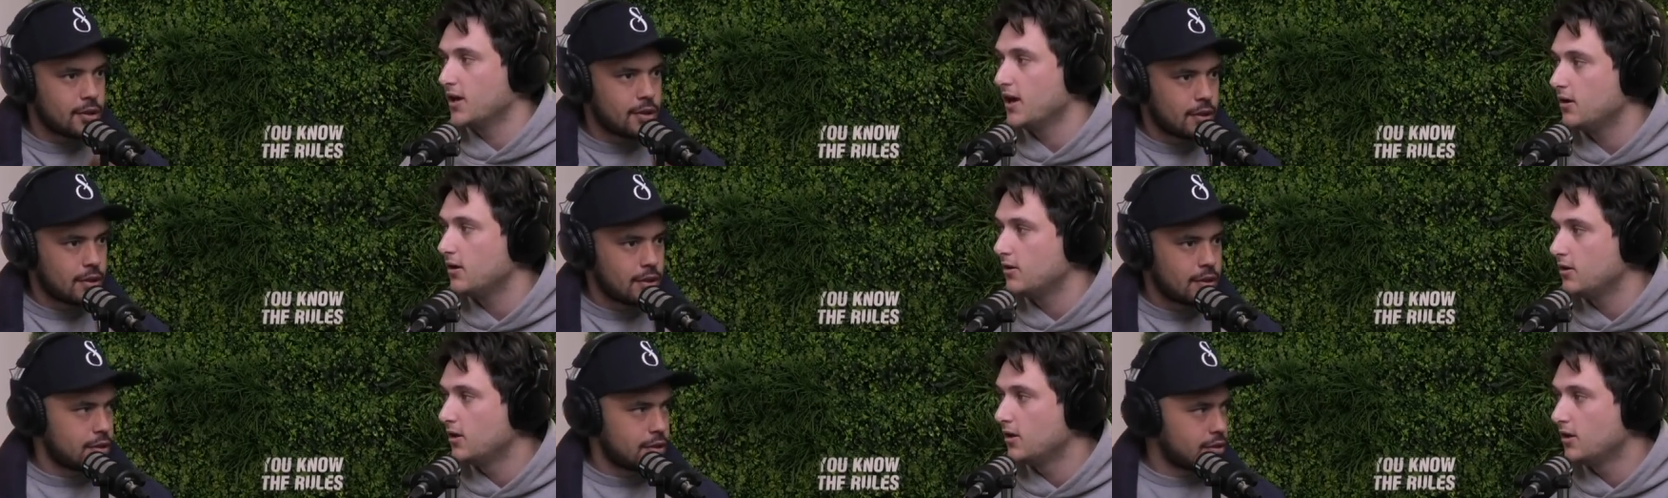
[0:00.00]

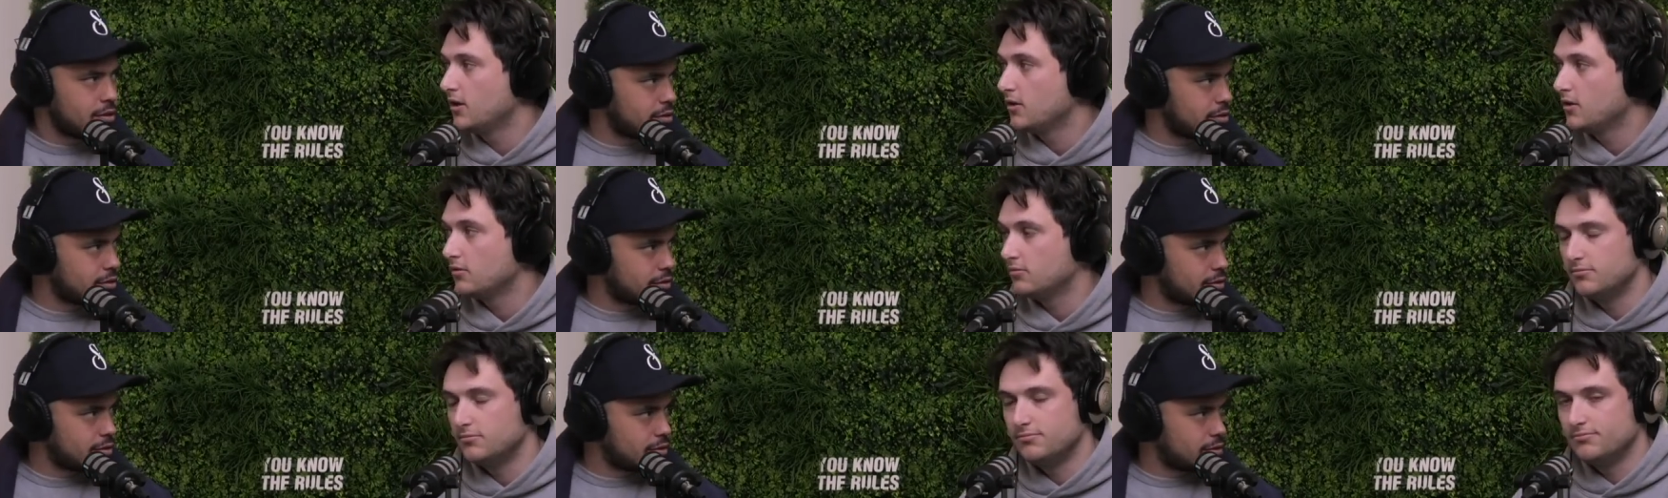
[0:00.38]
Speaker 1: put out.
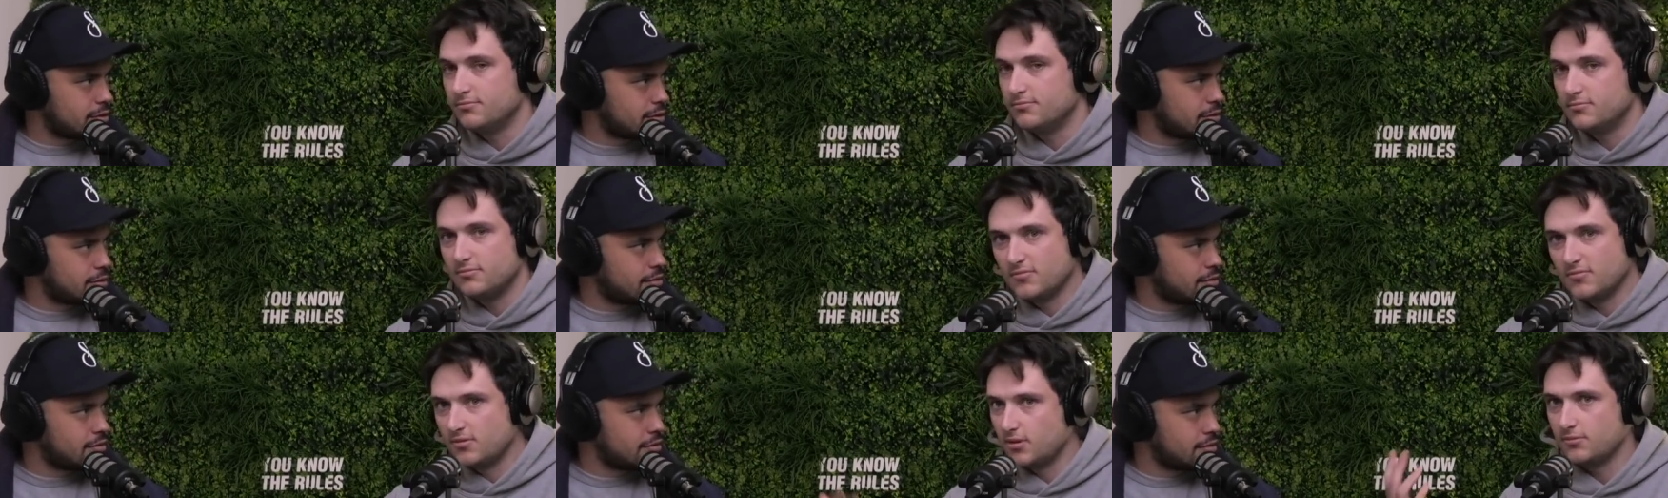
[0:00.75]

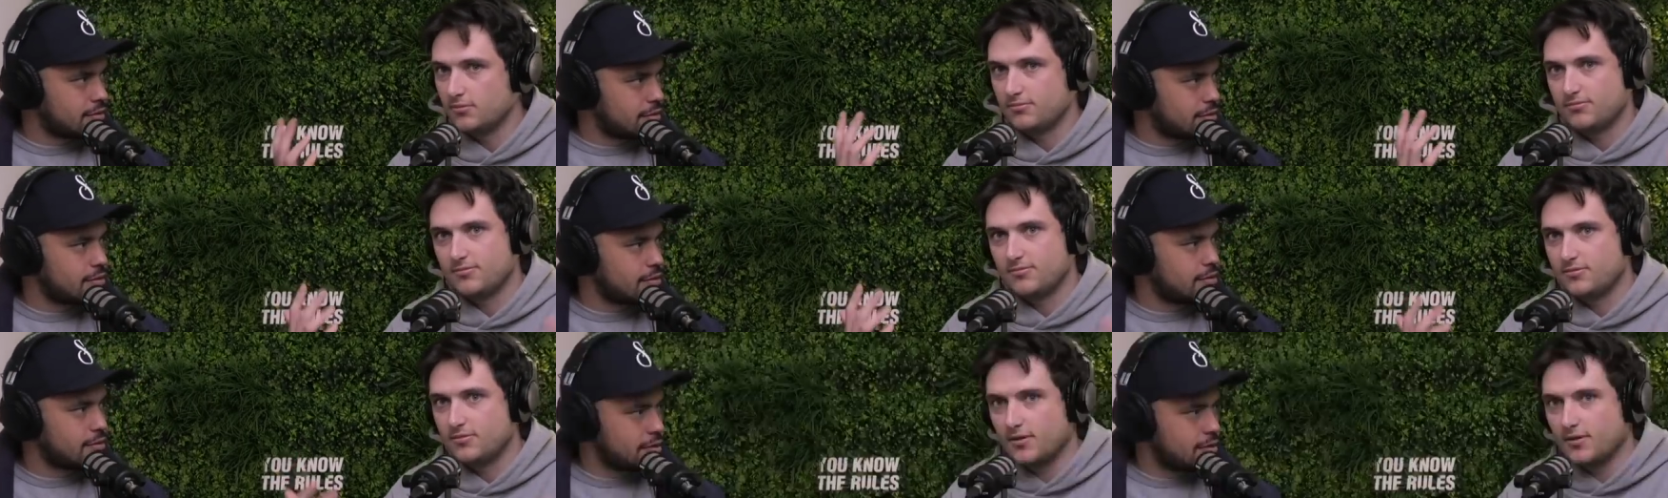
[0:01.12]

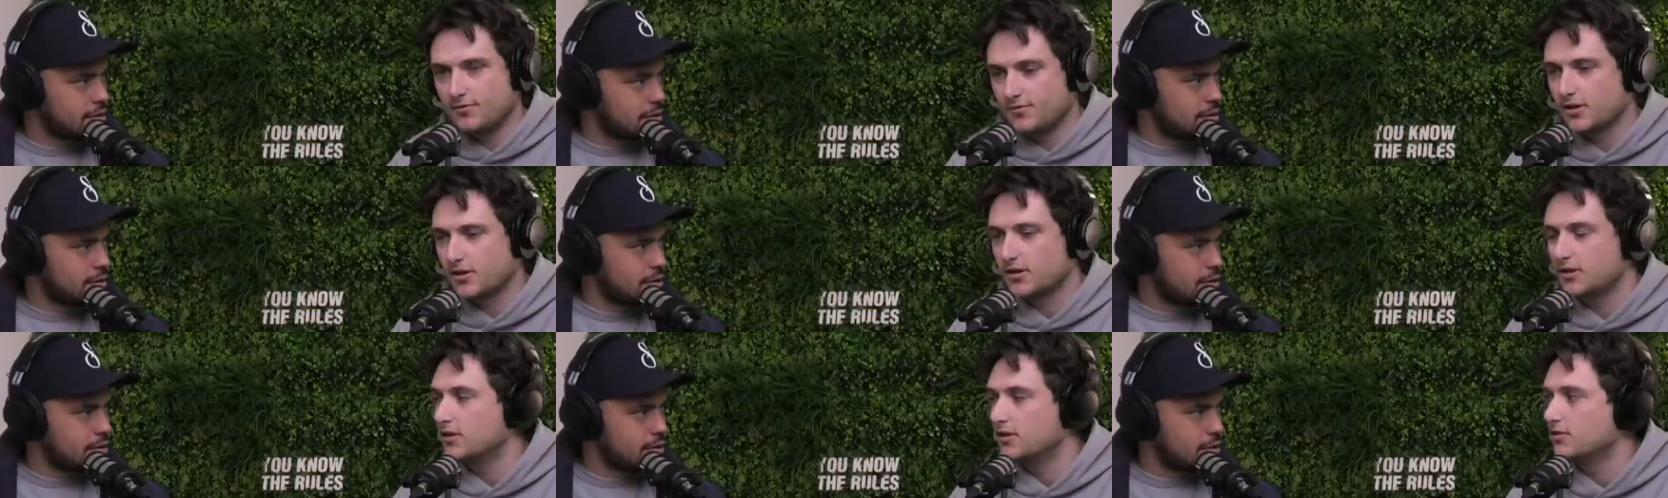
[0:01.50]

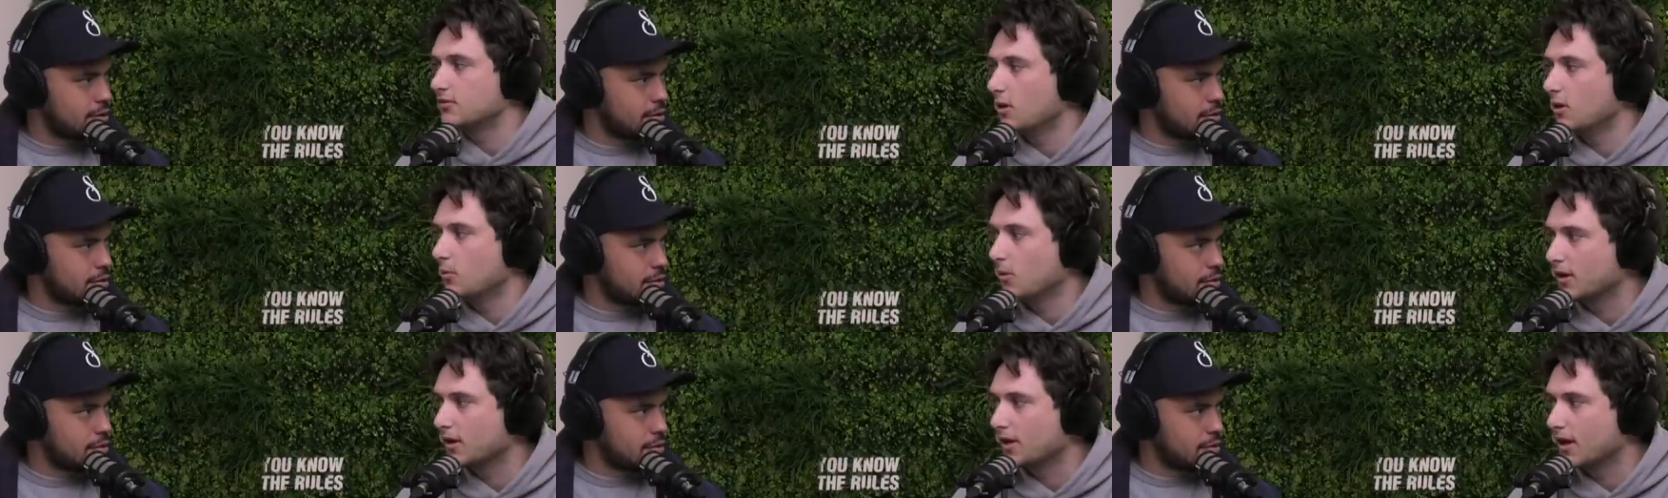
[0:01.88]
Fucking
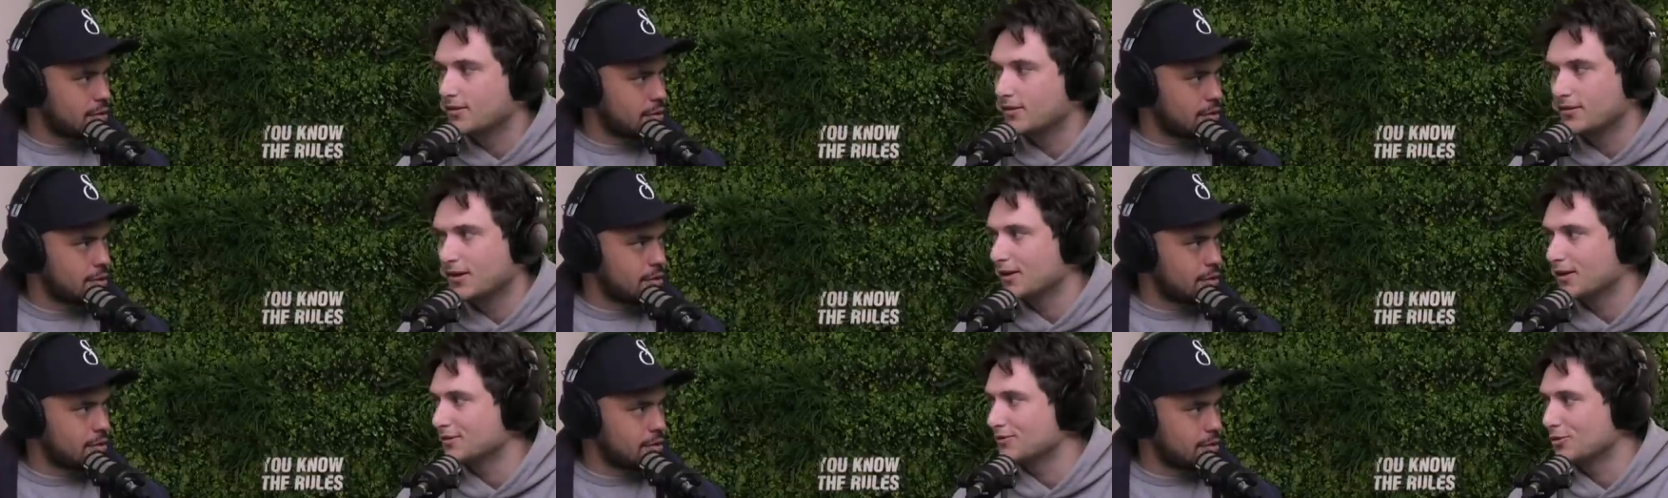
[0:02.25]
inside
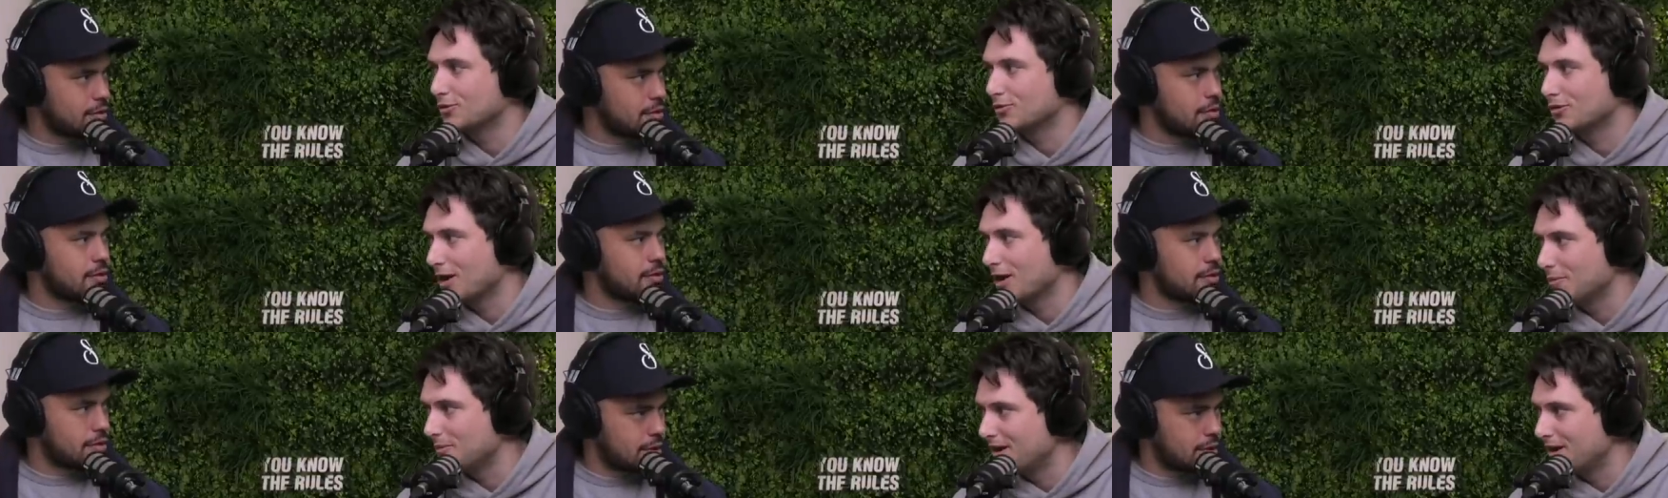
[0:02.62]
YKTR
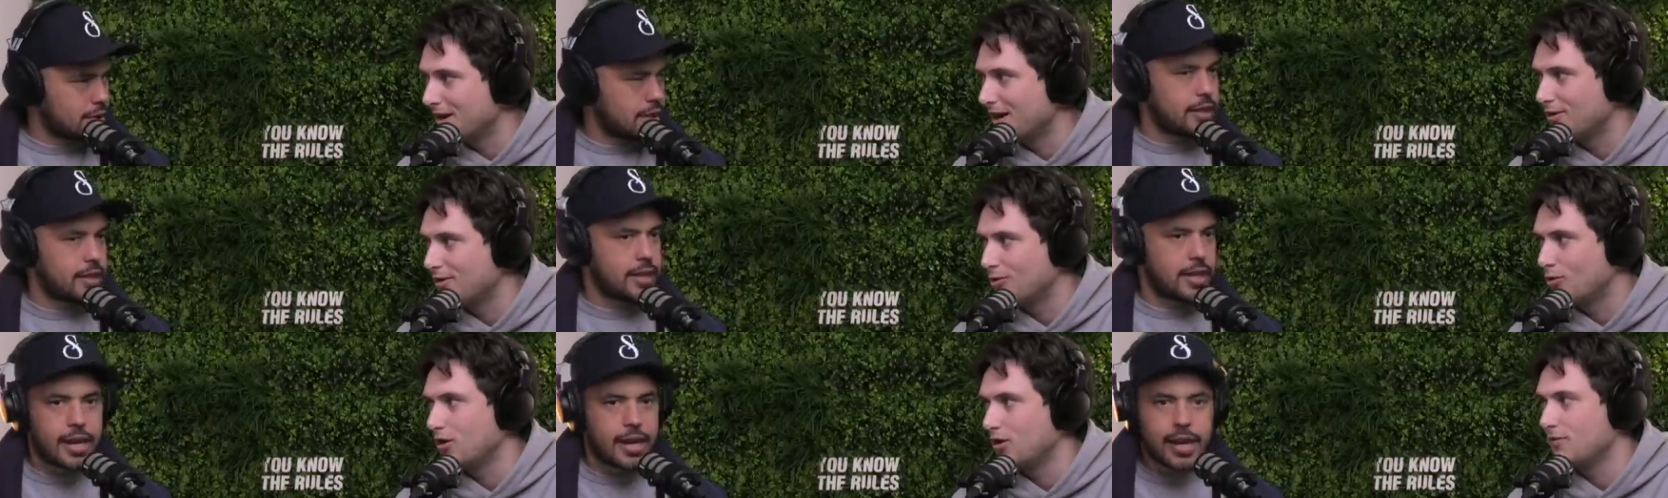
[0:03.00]
is still
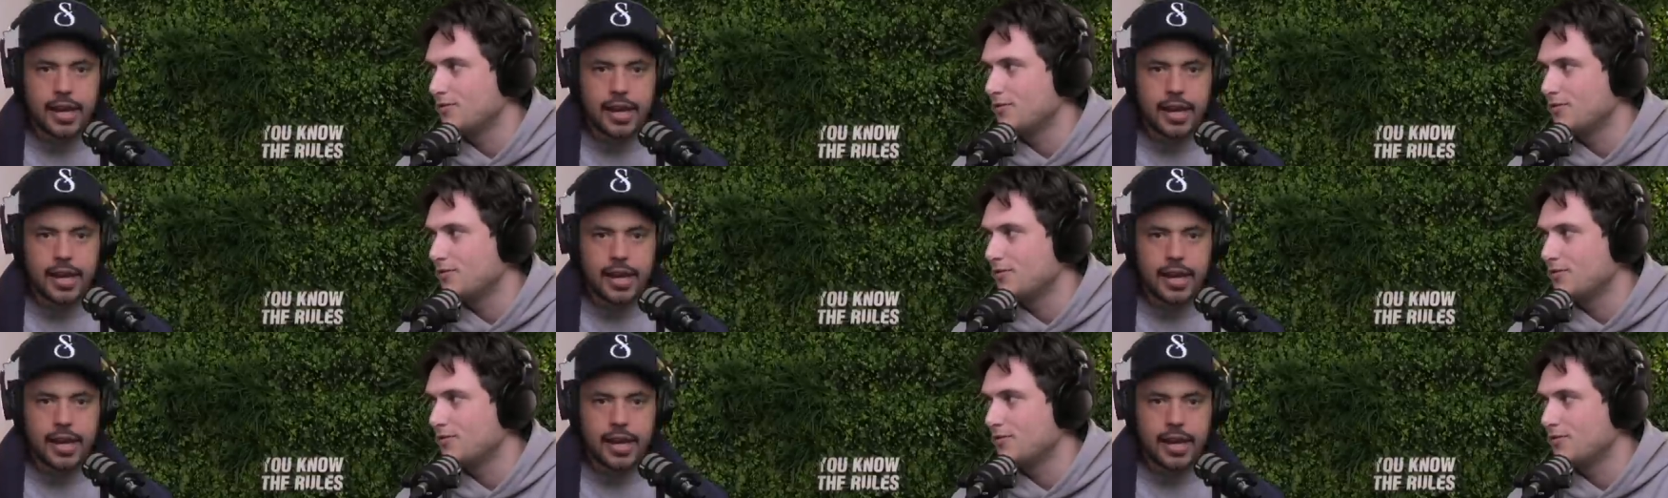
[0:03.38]
coming out.